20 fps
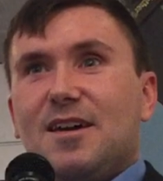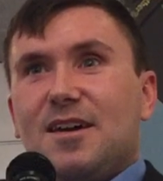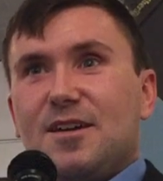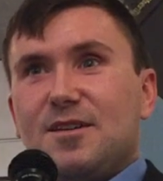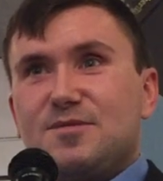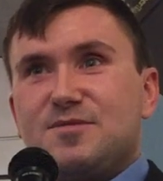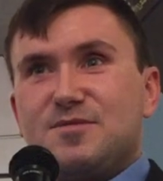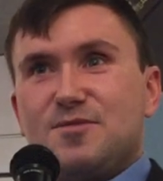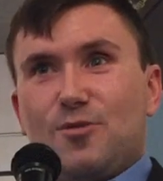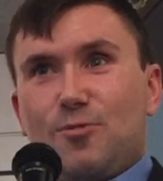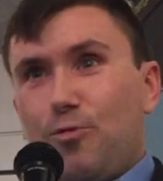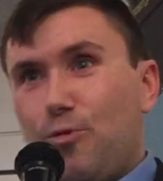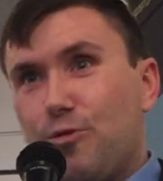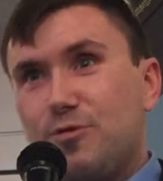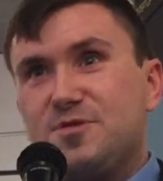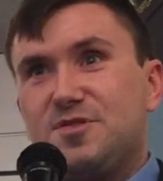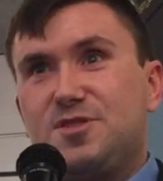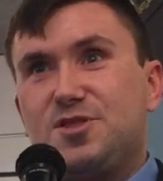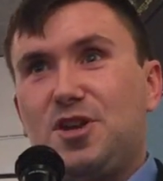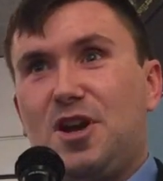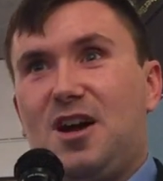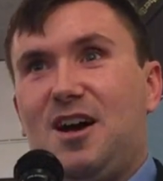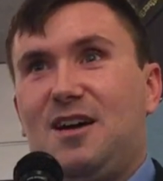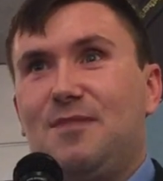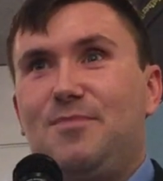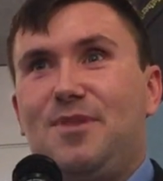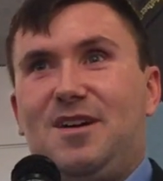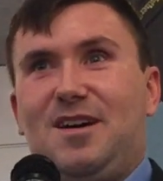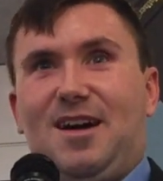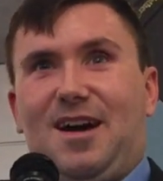is the worst
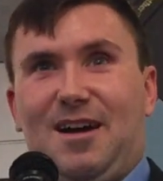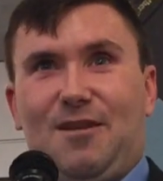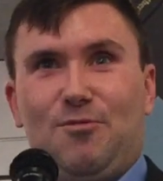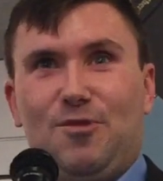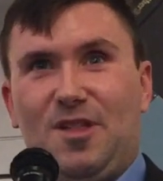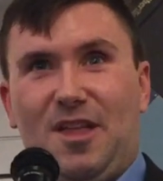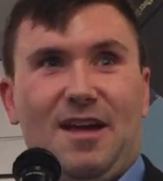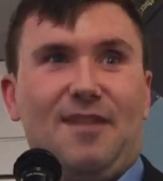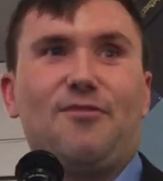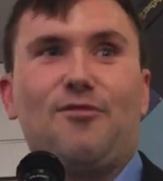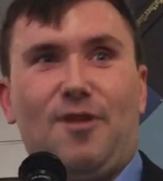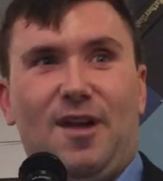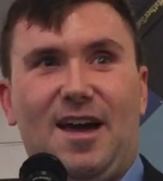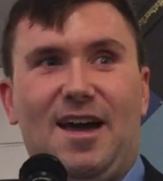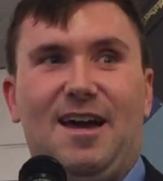job I will ever